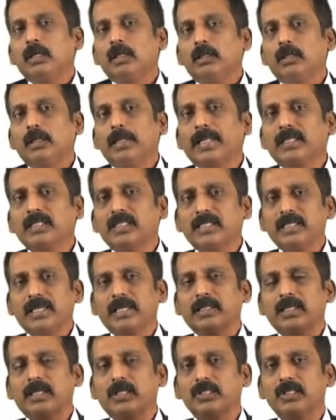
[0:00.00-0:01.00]
Let us
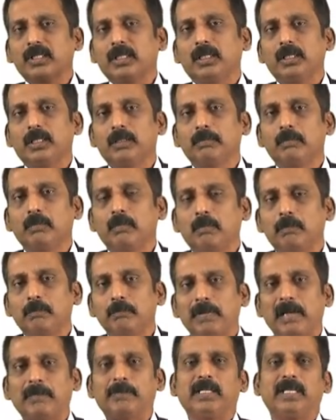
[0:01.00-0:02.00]
say there is a
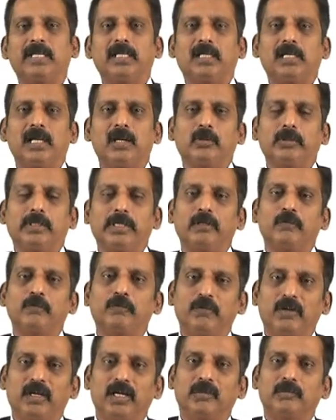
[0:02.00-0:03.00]
public accounting
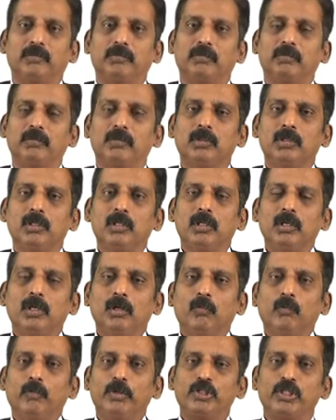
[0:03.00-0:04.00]
firm
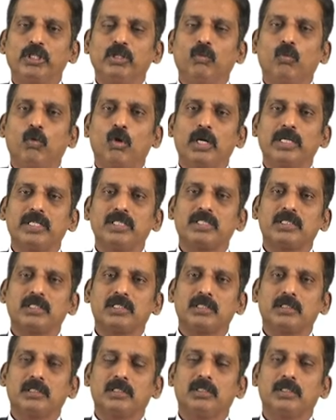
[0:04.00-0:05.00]
which
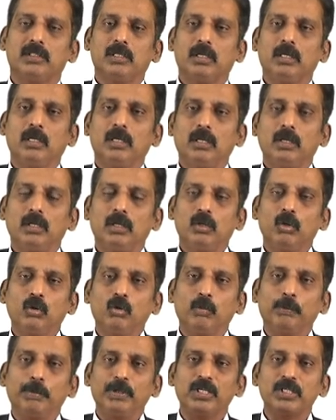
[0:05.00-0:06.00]
invoices
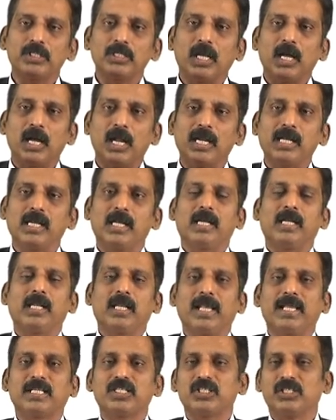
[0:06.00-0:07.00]
rupees 100
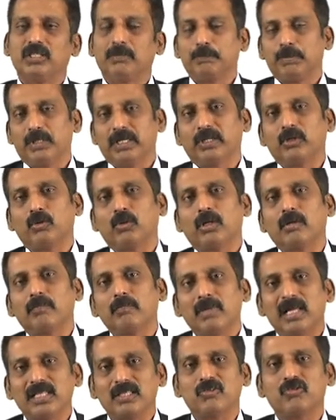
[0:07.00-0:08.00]
lakhs in a particular
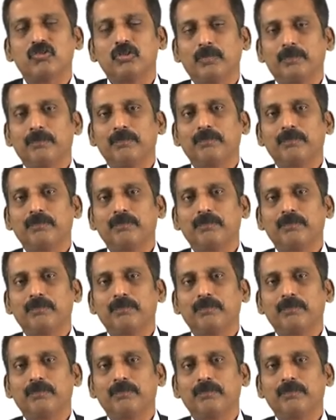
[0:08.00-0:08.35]
month.